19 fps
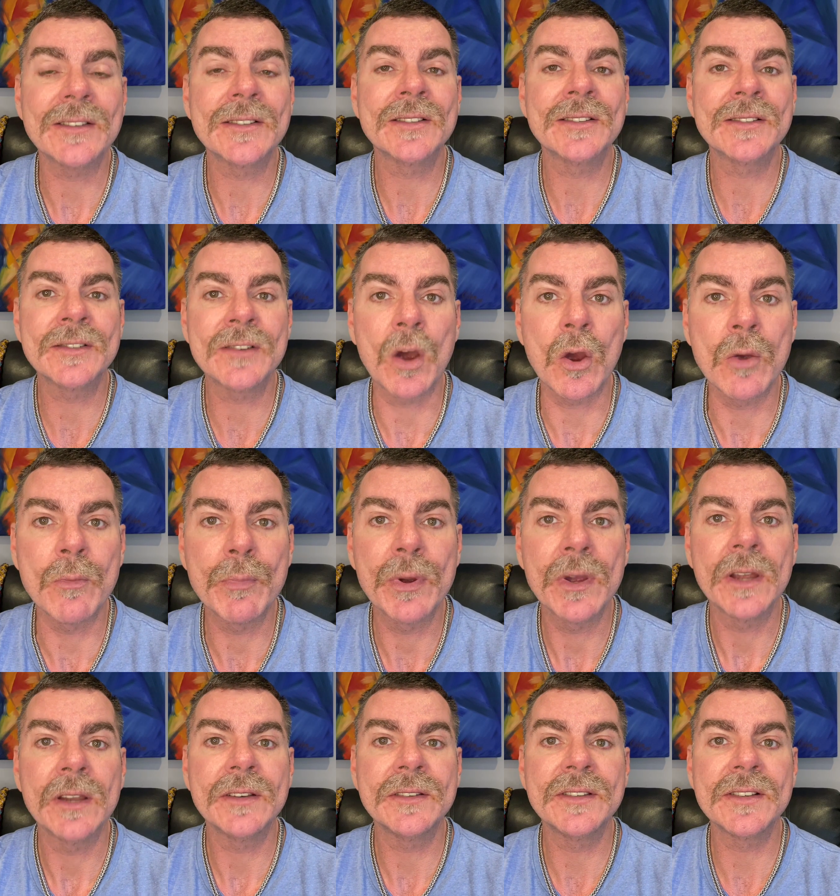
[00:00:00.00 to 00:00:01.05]
Soap
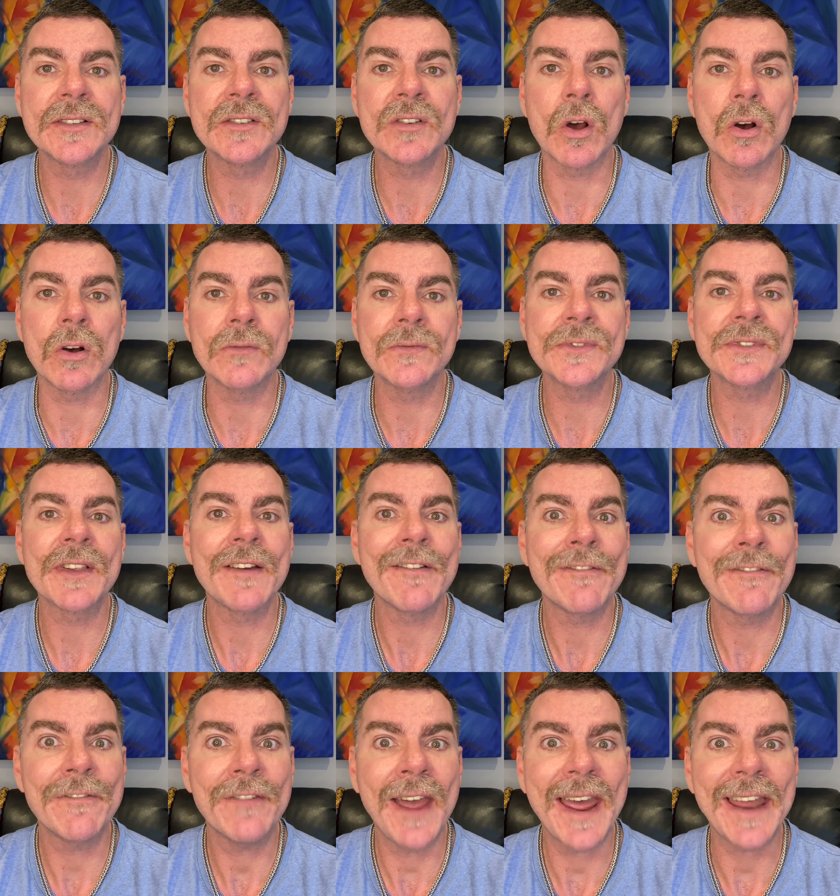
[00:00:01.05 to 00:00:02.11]
dissolves
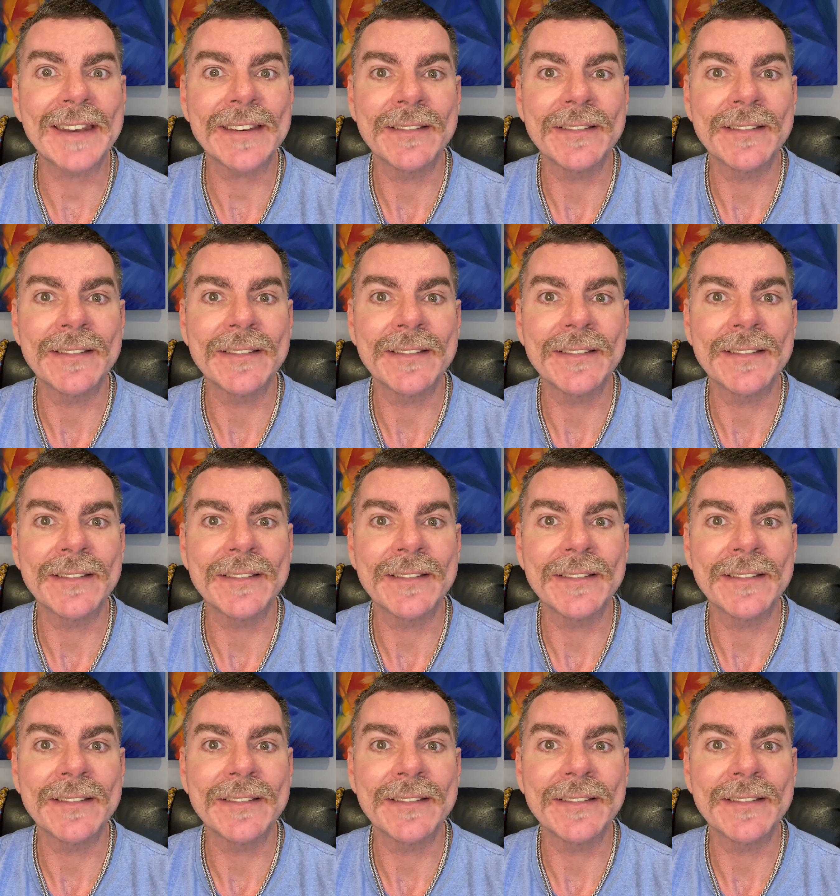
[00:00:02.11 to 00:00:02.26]
fat.